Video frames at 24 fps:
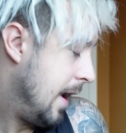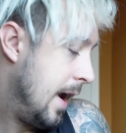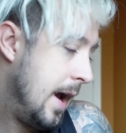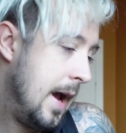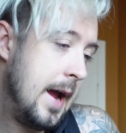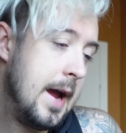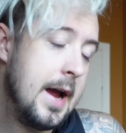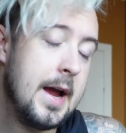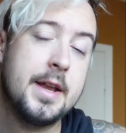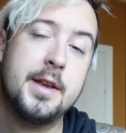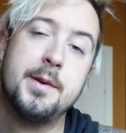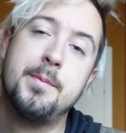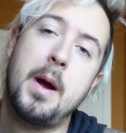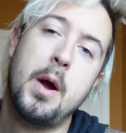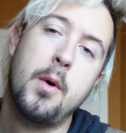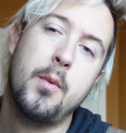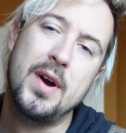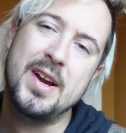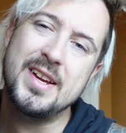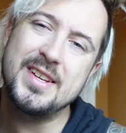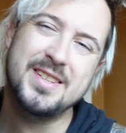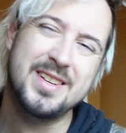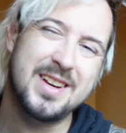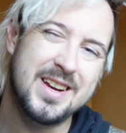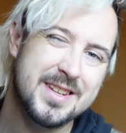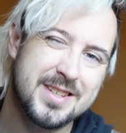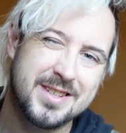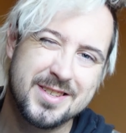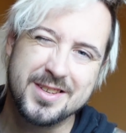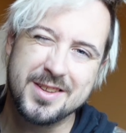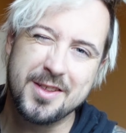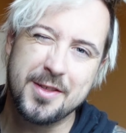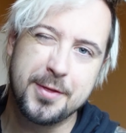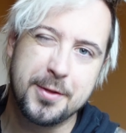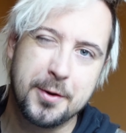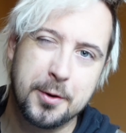And my waist size
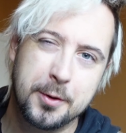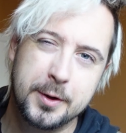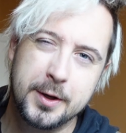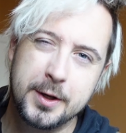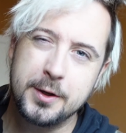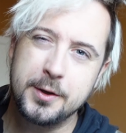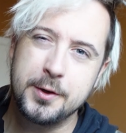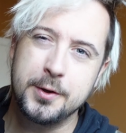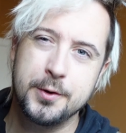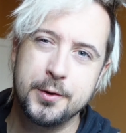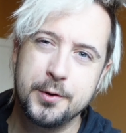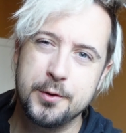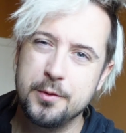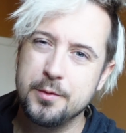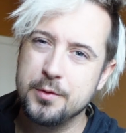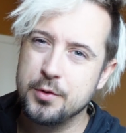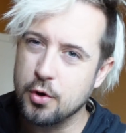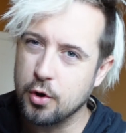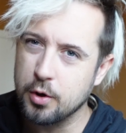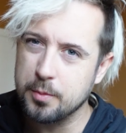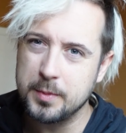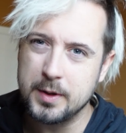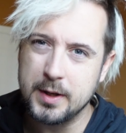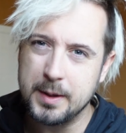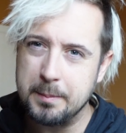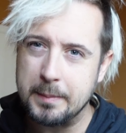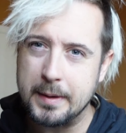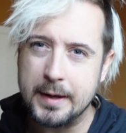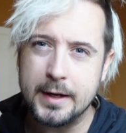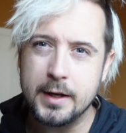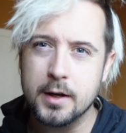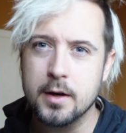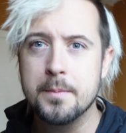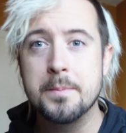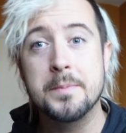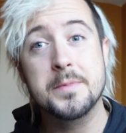is a 32, normally
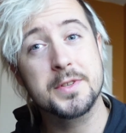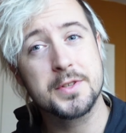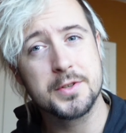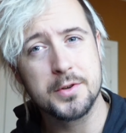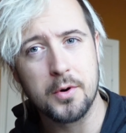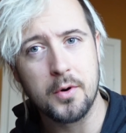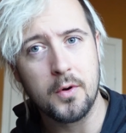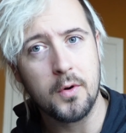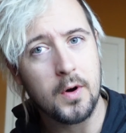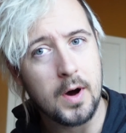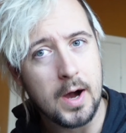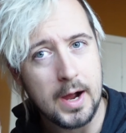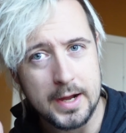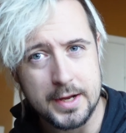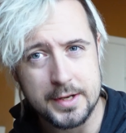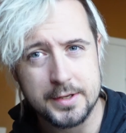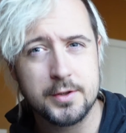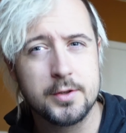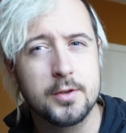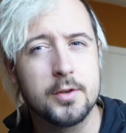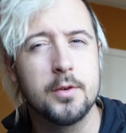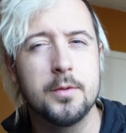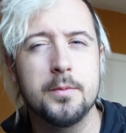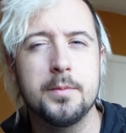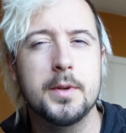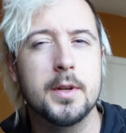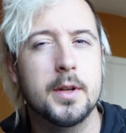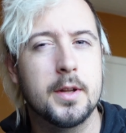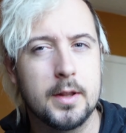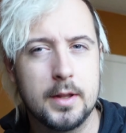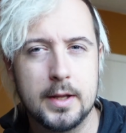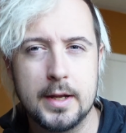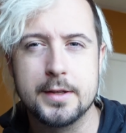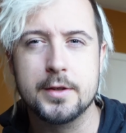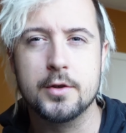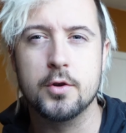medium, so I assumed
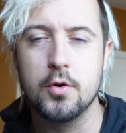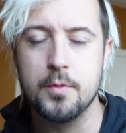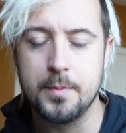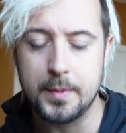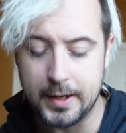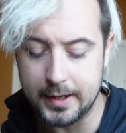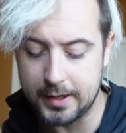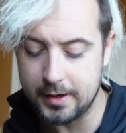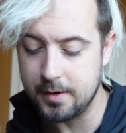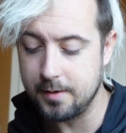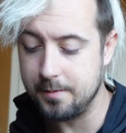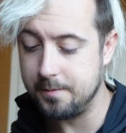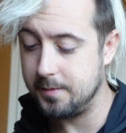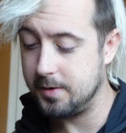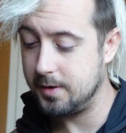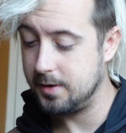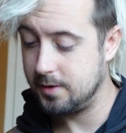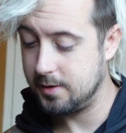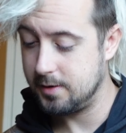let's go medium.